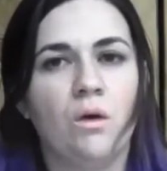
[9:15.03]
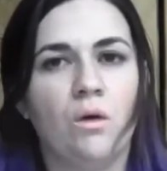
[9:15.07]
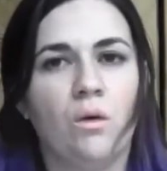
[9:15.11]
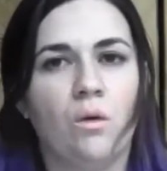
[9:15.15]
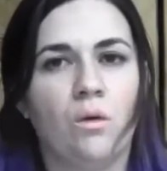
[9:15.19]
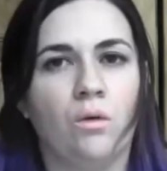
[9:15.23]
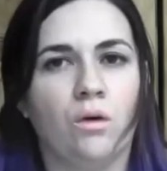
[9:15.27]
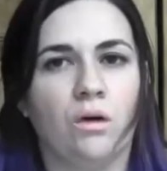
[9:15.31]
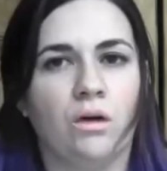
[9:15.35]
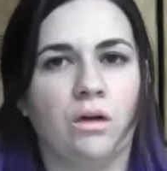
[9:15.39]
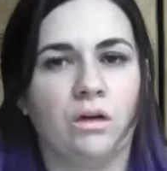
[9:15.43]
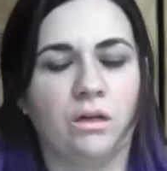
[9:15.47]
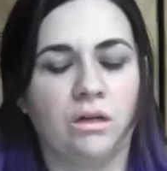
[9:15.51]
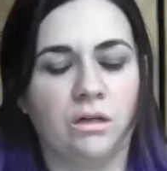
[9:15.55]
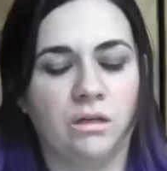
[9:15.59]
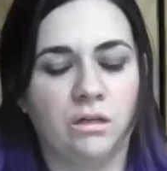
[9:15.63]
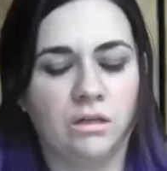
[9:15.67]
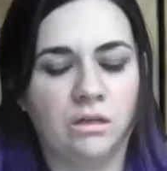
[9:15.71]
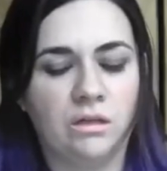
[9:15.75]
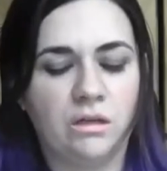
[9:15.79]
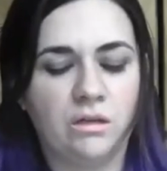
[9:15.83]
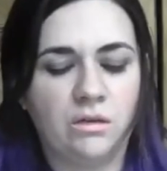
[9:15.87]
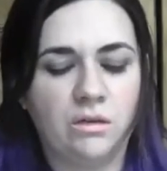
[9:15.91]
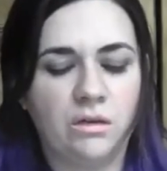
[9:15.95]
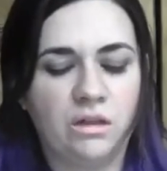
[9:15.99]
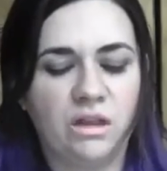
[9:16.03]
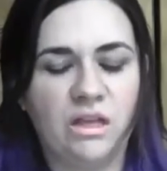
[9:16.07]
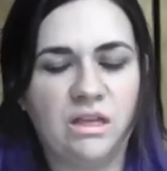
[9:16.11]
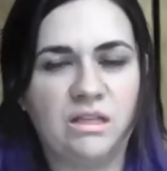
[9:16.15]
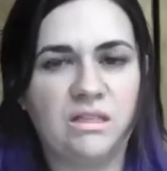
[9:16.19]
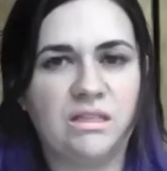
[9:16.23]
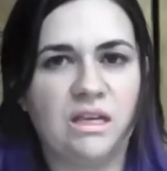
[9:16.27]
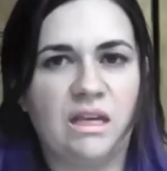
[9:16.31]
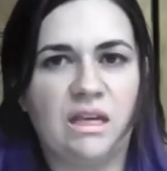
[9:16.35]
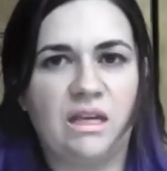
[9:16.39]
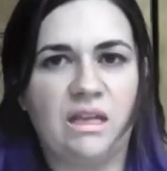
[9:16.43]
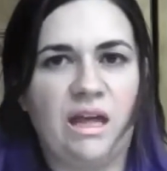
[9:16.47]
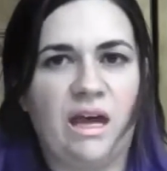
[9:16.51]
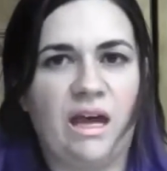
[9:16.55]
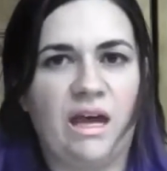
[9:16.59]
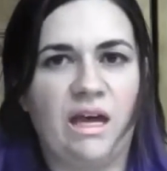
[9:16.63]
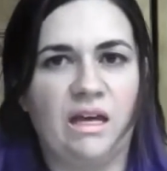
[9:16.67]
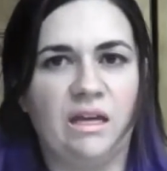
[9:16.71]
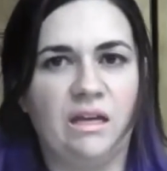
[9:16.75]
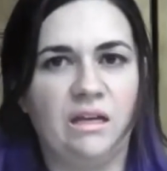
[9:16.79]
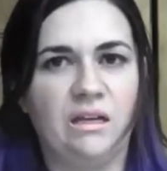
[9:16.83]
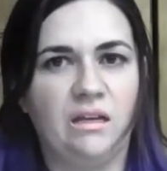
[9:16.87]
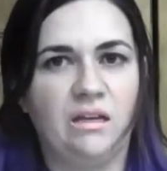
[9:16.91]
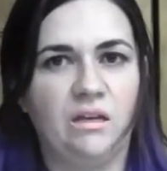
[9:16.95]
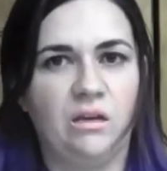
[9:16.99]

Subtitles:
or things like that,